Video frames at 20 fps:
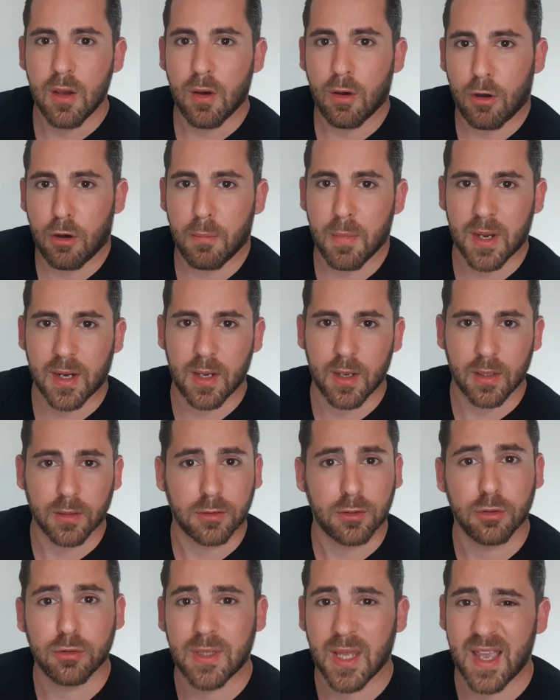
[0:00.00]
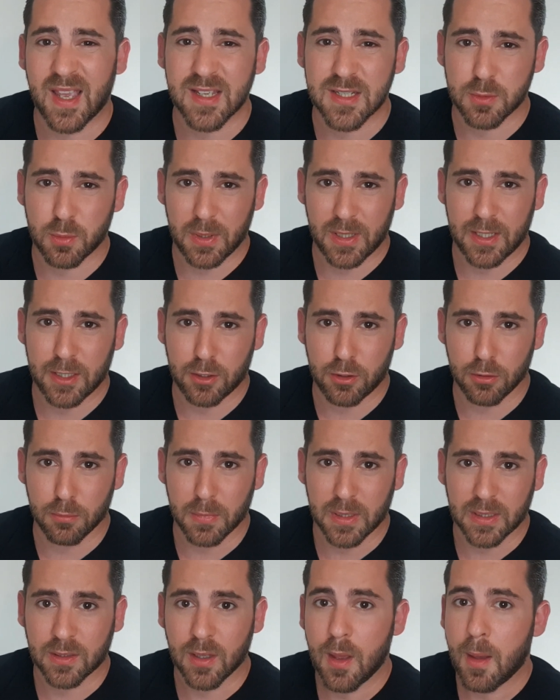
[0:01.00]
oh my god, today is really
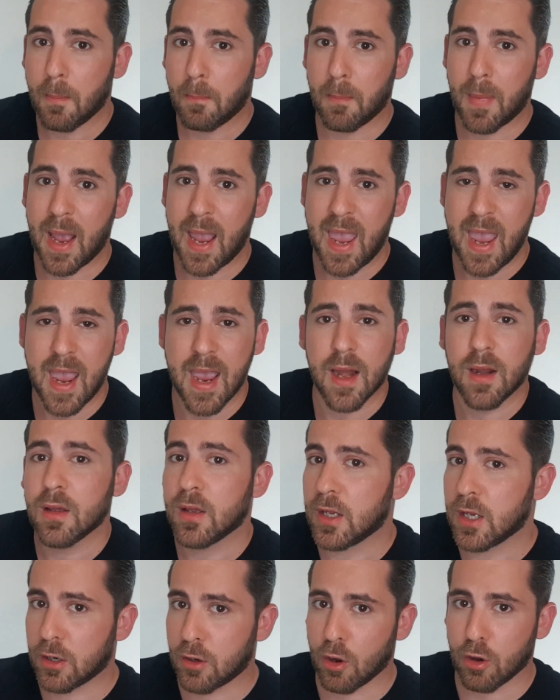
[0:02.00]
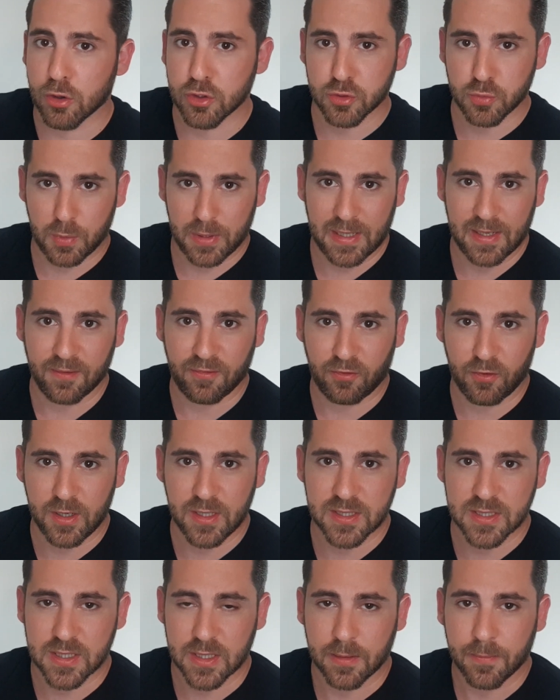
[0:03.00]
humid, my hair it goes really
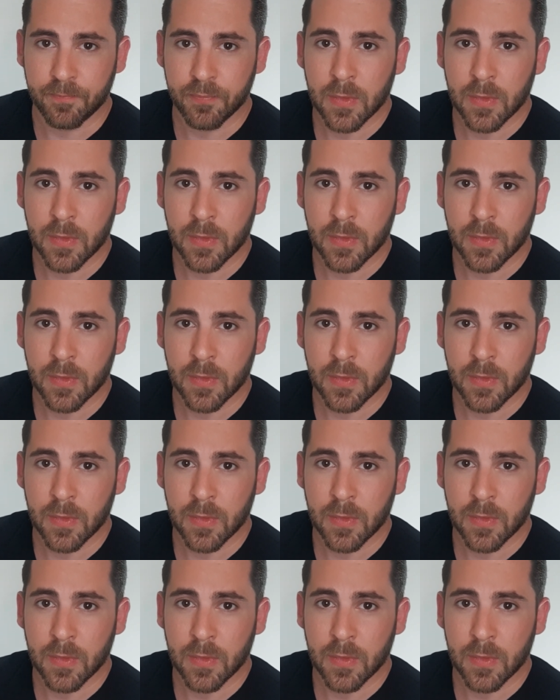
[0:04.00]
frizzy.